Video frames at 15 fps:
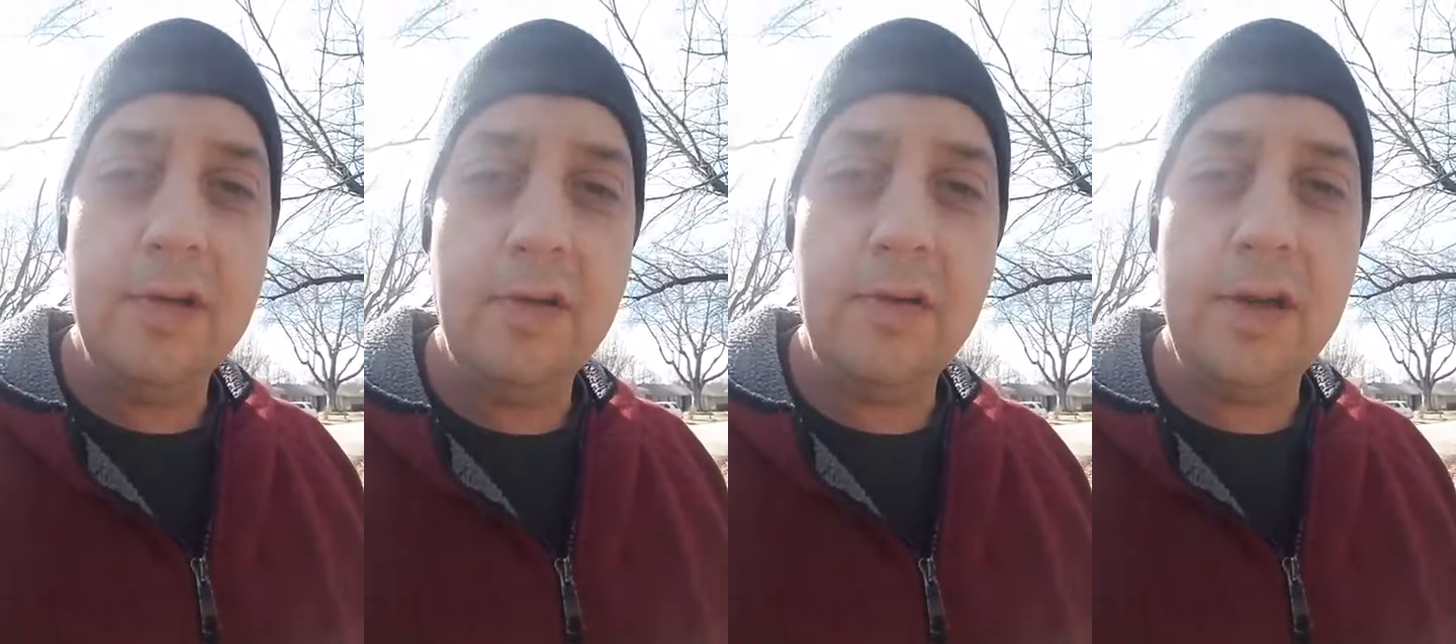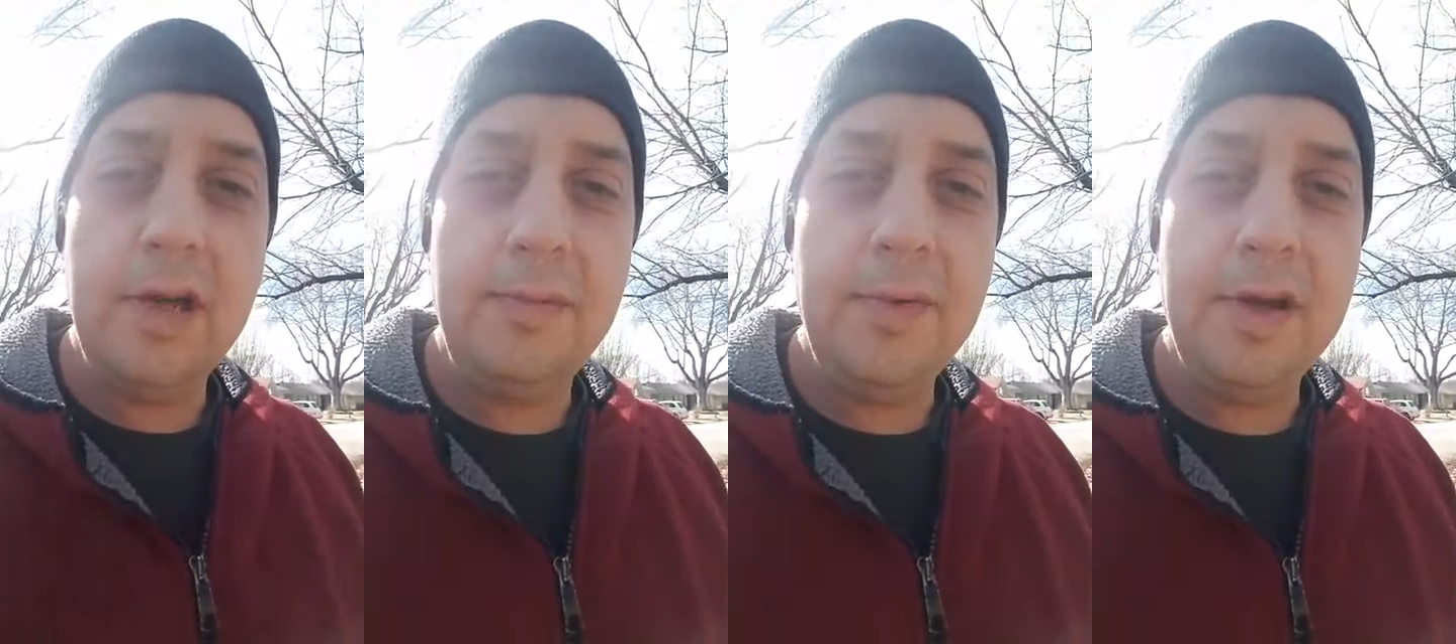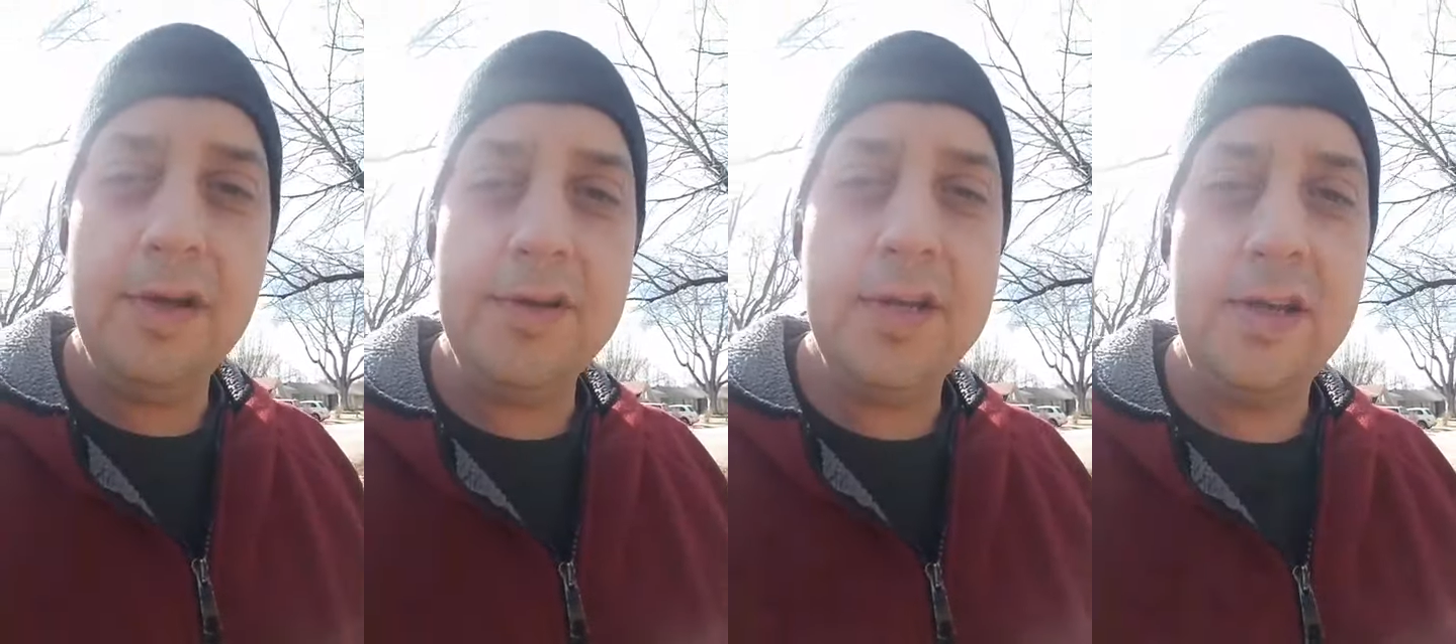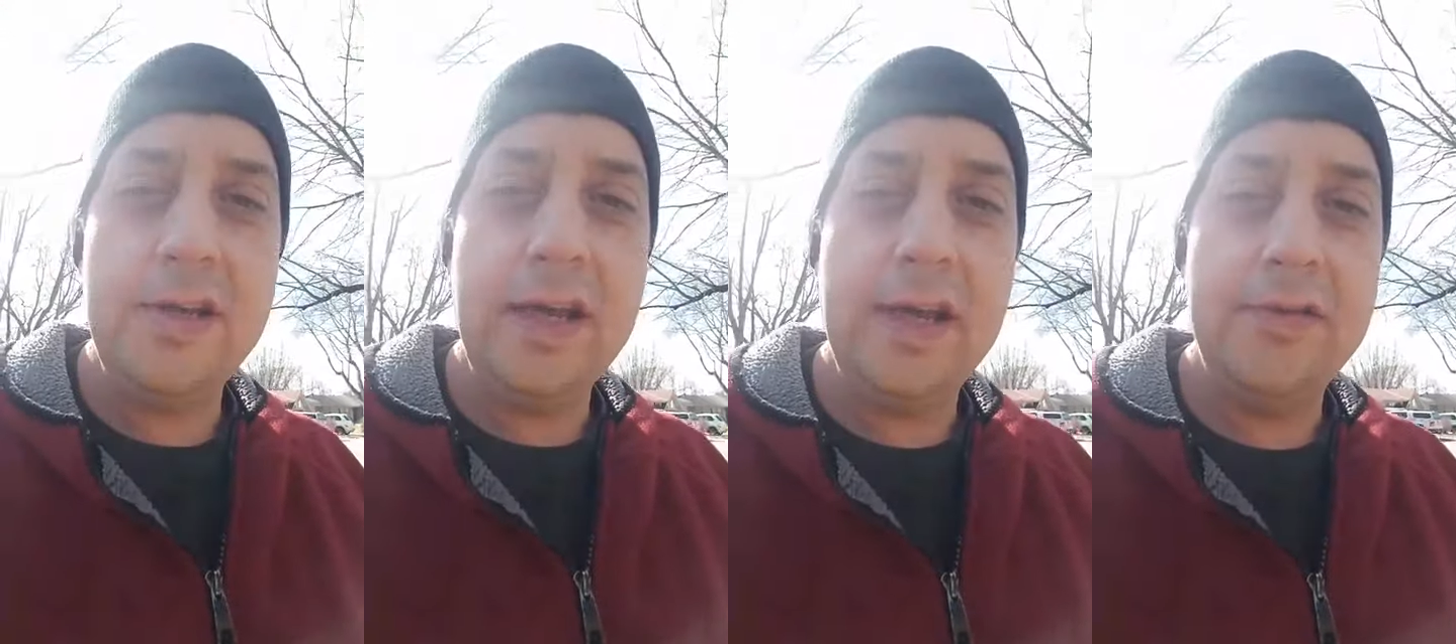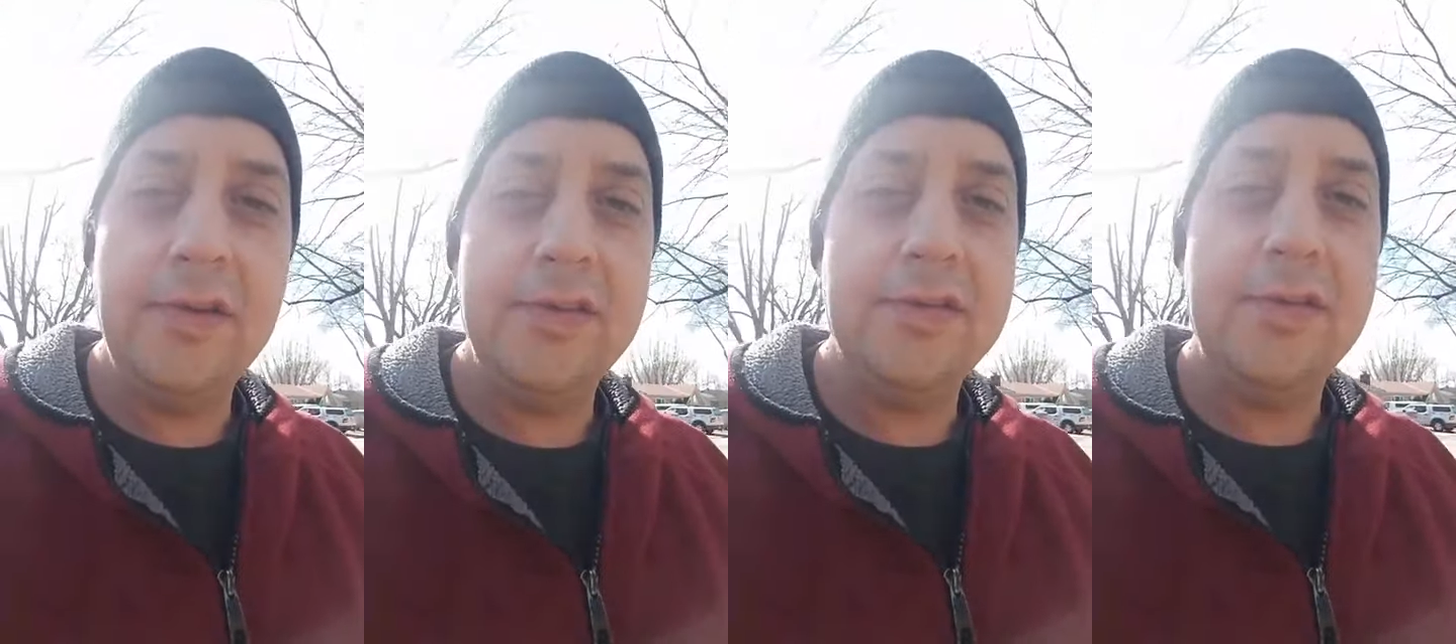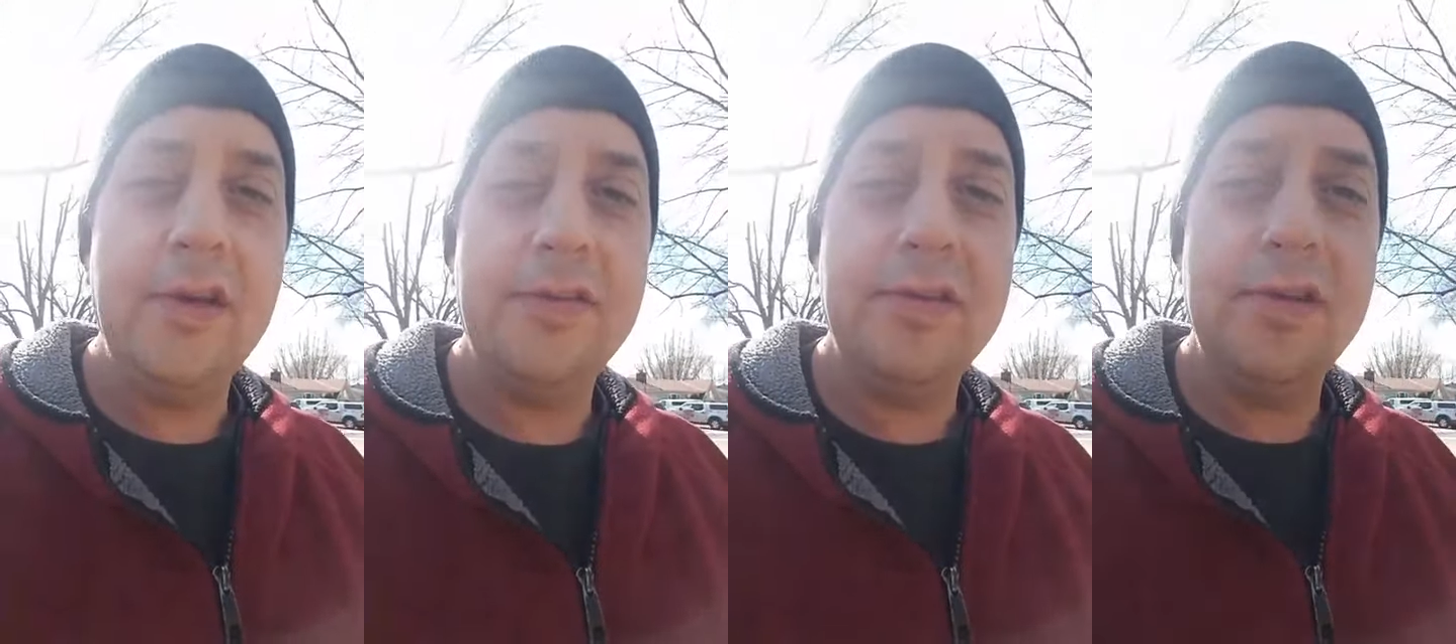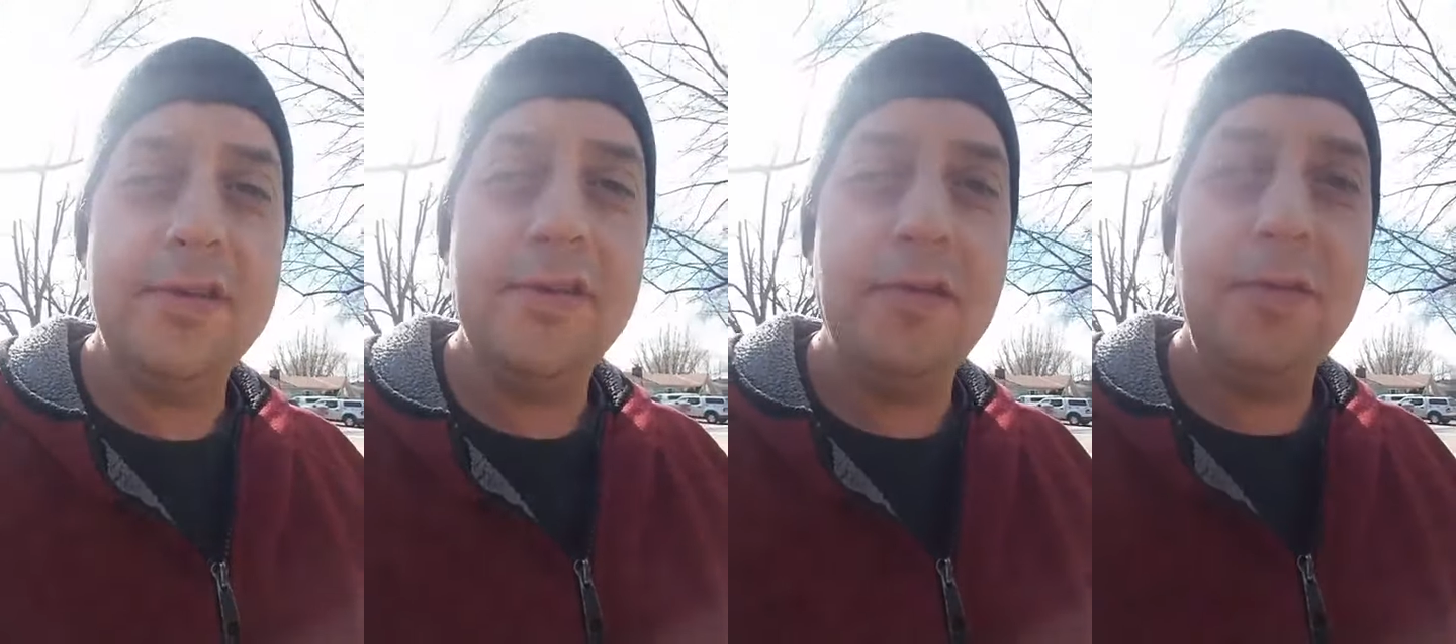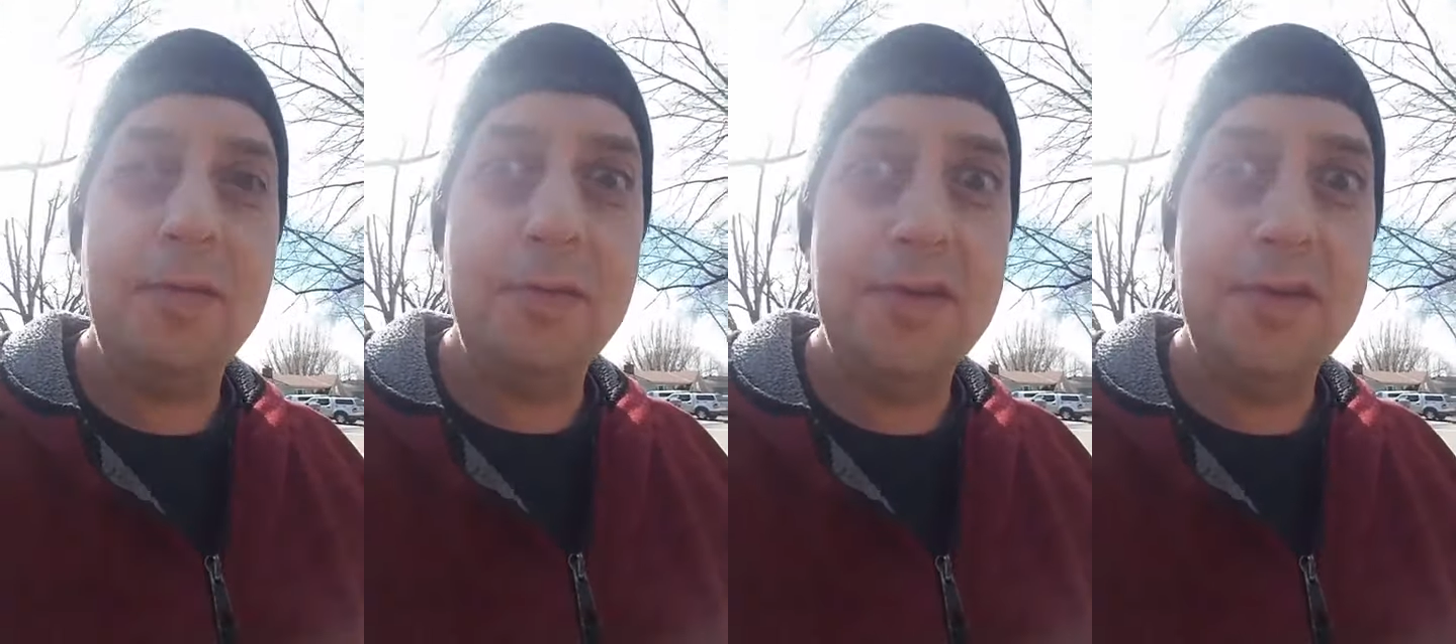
All right, I'm not going to tell you the address or nothing. It's going to be